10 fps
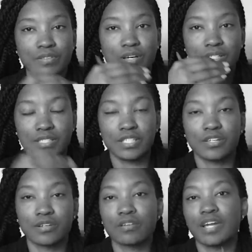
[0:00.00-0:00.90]
a
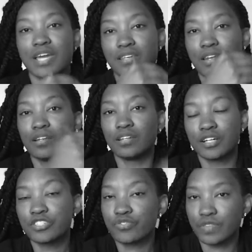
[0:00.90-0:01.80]
dinner and then a
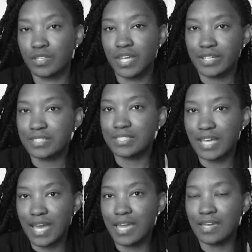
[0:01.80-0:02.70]
lunch for the next
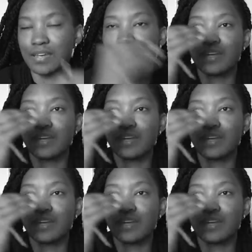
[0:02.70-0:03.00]
day.